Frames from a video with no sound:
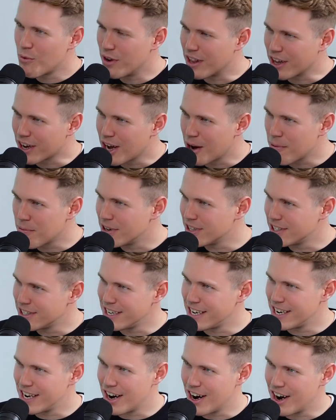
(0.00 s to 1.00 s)
With a couple of
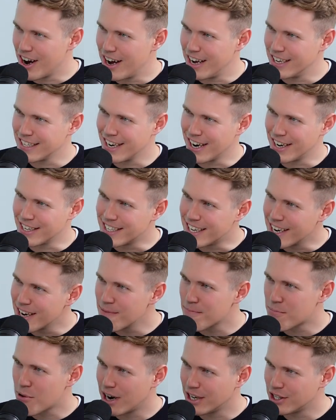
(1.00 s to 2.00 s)
senior hires. And I
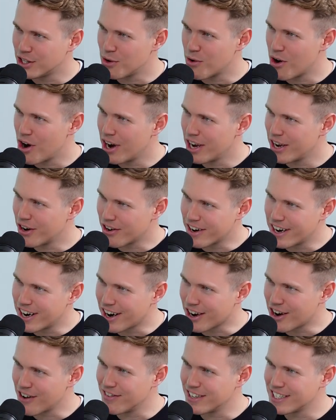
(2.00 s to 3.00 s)
didn't press you early on in
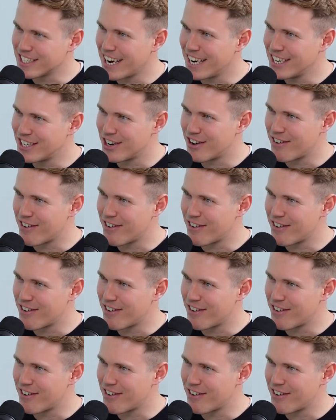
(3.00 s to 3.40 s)
our conversation